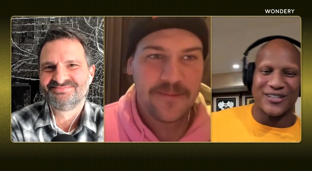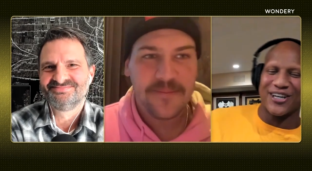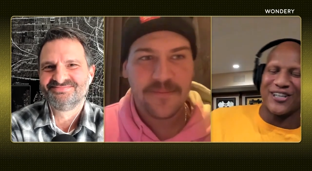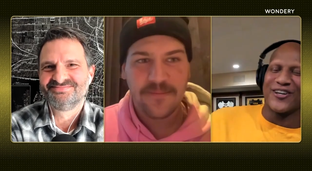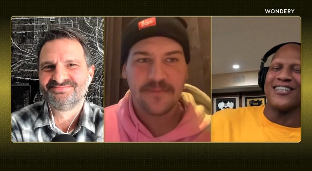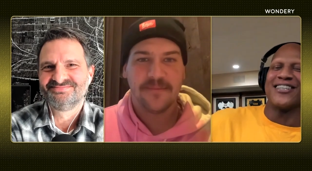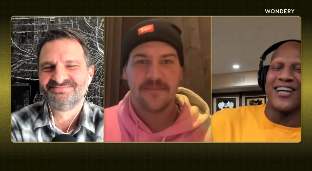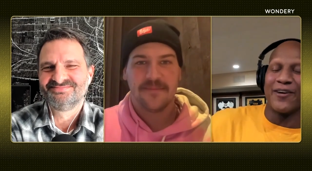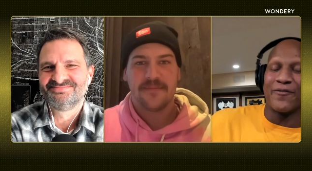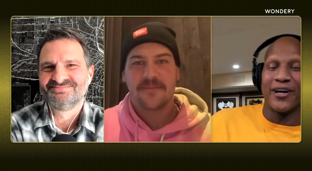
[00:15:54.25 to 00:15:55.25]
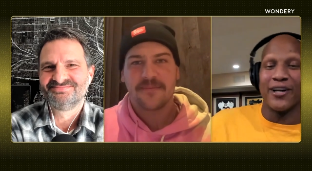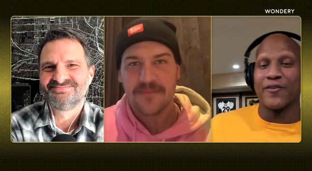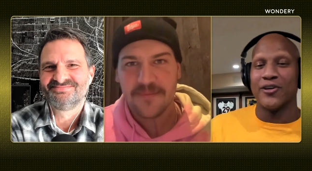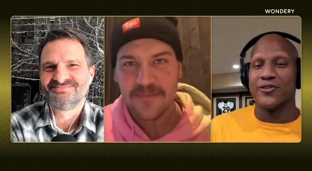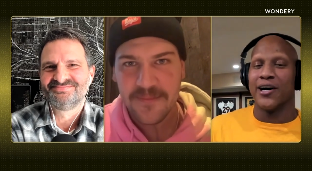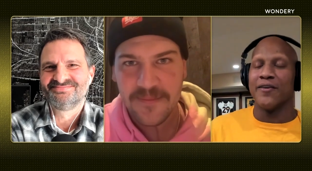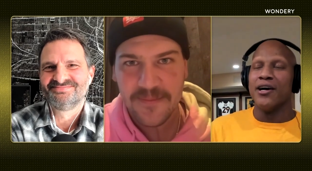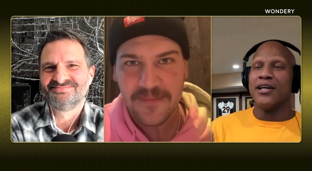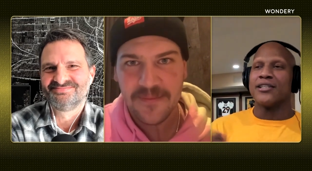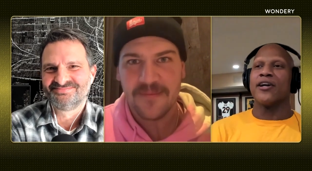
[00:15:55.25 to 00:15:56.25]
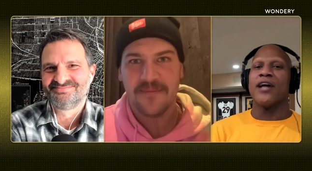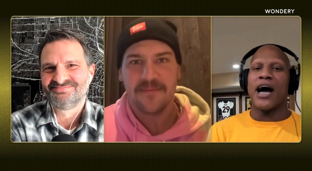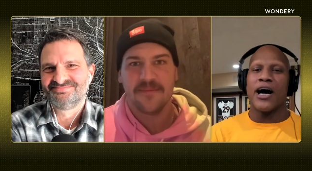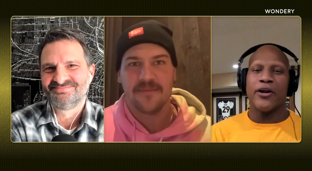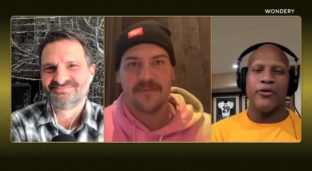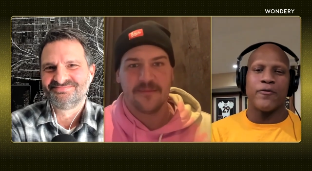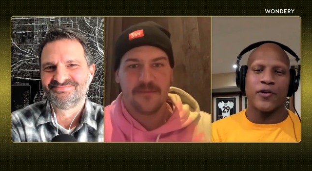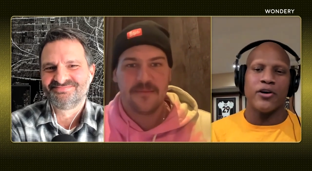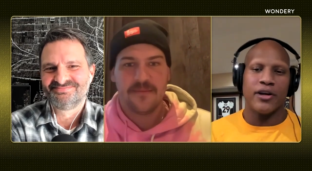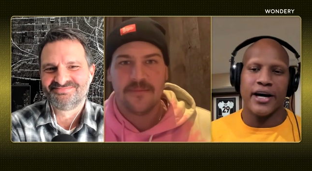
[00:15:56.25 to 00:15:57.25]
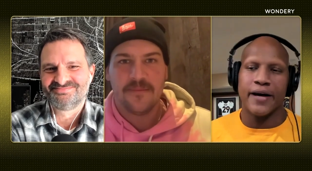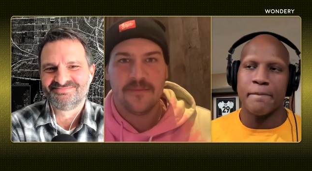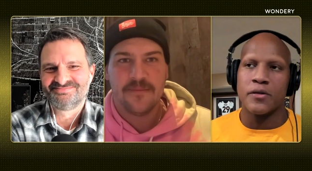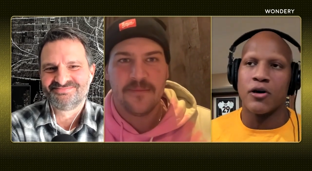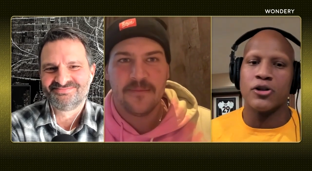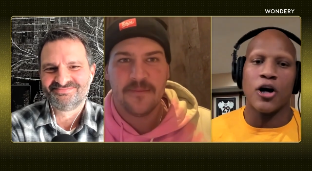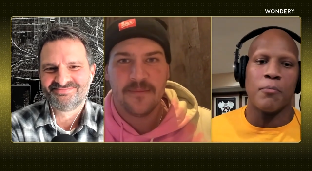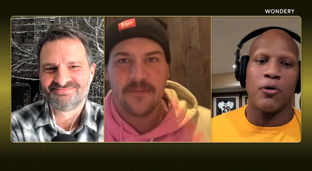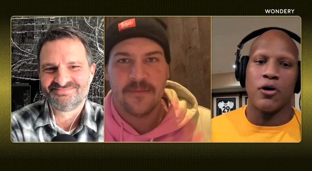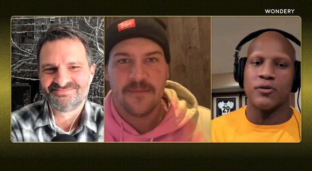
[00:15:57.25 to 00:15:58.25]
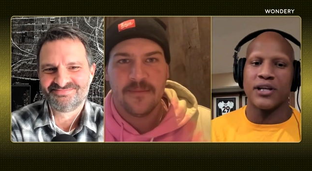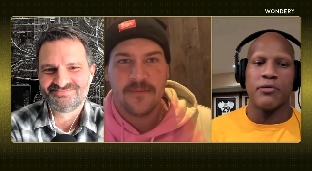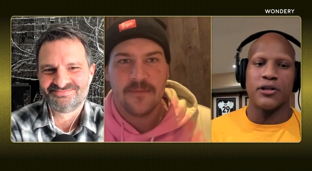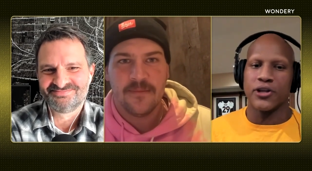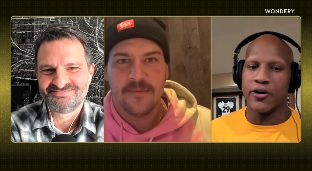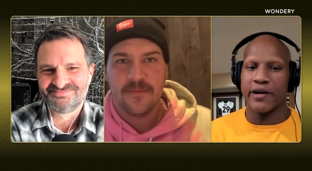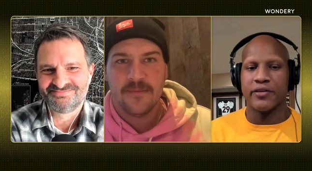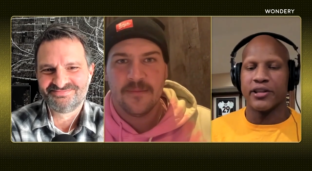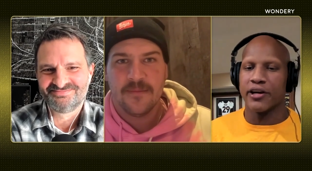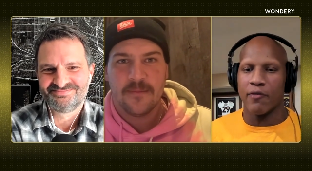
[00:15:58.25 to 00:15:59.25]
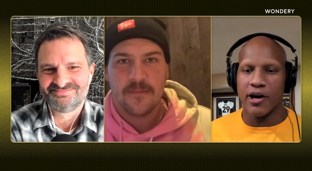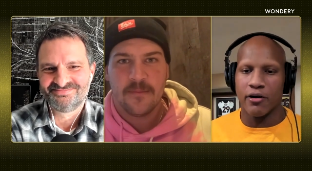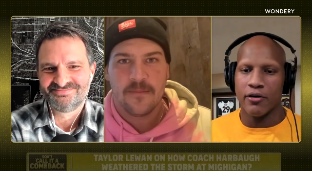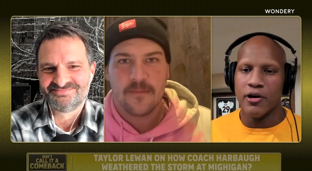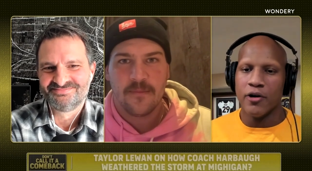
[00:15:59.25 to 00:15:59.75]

Speaker 1: we started training together for the NFL draft. Taylor, like, how do you feel that Coach Harbaugh was able to turn everything around